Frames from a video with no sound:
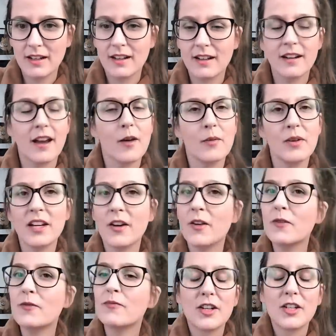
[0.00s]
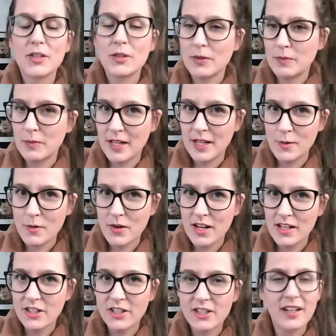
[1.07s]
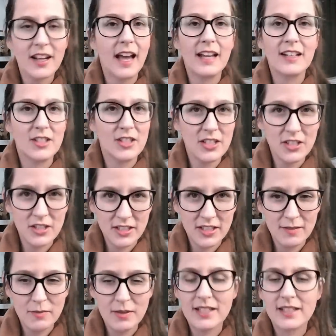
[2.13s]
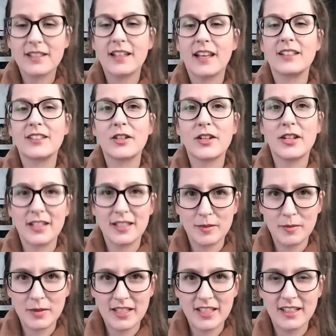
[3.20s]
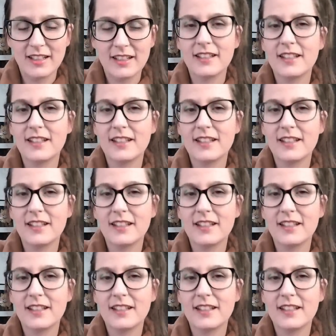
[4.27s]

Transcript: And now we know she would pick Wash as she should because that's her husband.